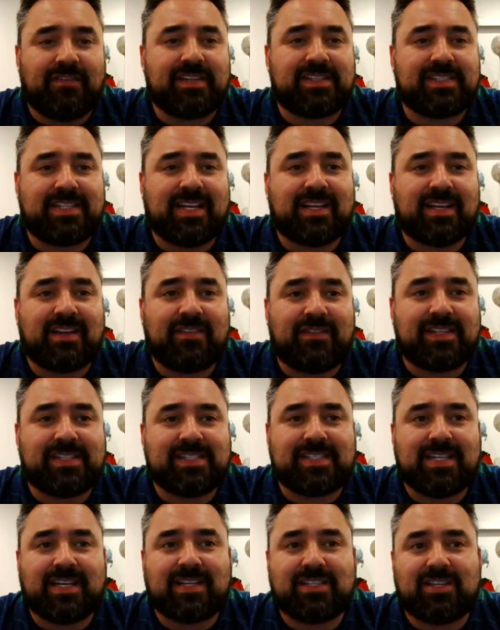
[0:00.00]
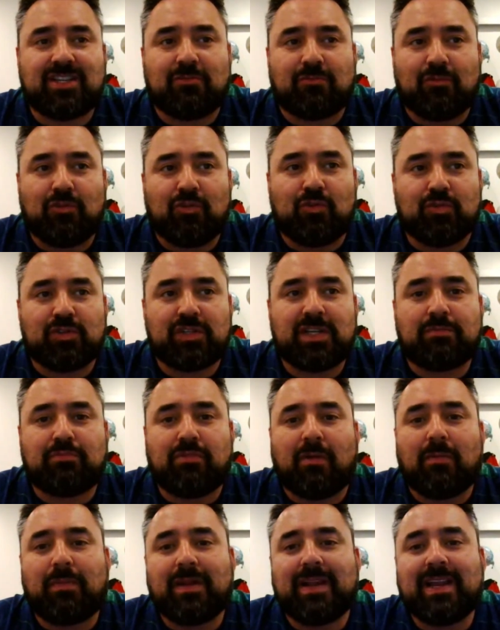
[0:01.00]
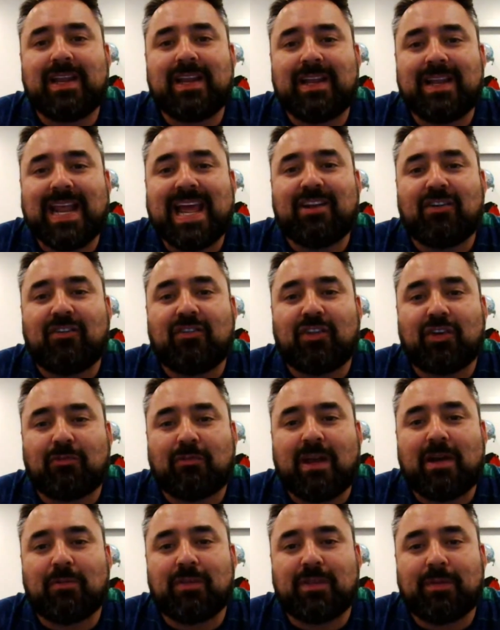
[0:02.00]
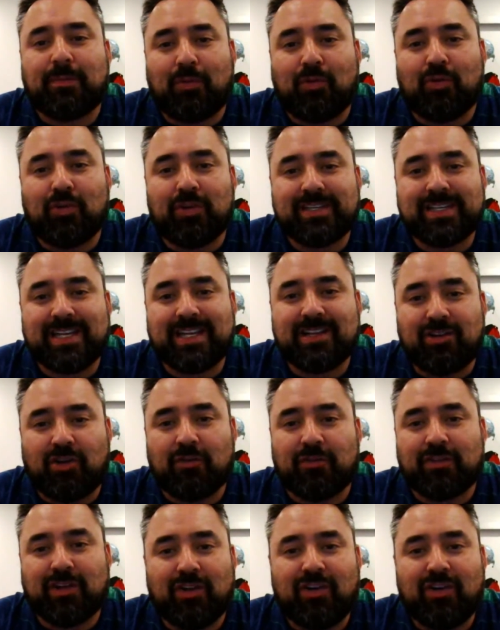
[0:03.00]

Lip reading: he'd stuck to the rules, he'd probably land on the ground with the ball in his hand over the